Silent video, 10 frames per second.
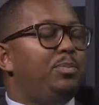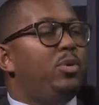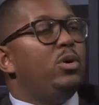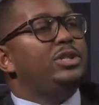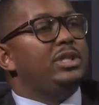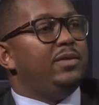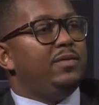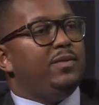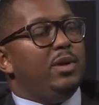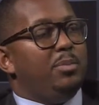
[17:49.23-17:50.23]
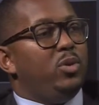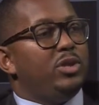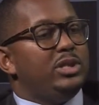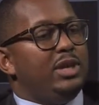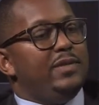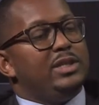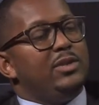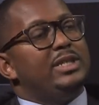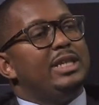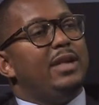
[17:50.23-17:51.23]
a portion of us
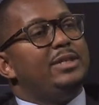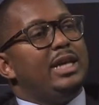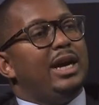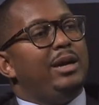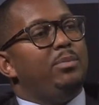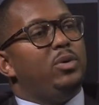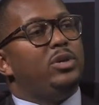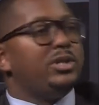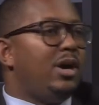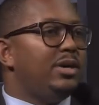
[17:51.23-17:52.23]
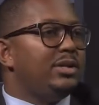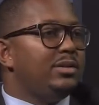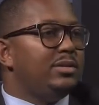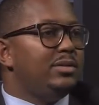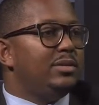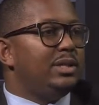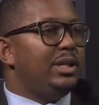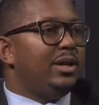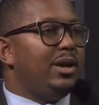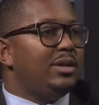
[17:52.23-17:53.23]
on the south side borders Carson,
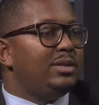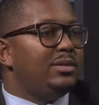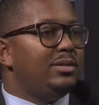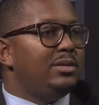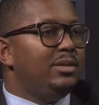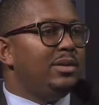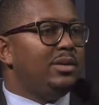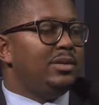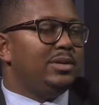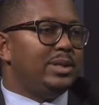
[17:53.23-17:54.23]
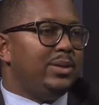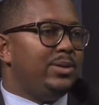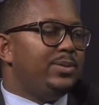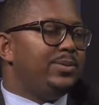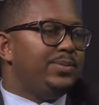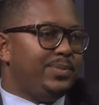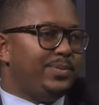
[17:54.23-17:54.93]
city of Carson. So.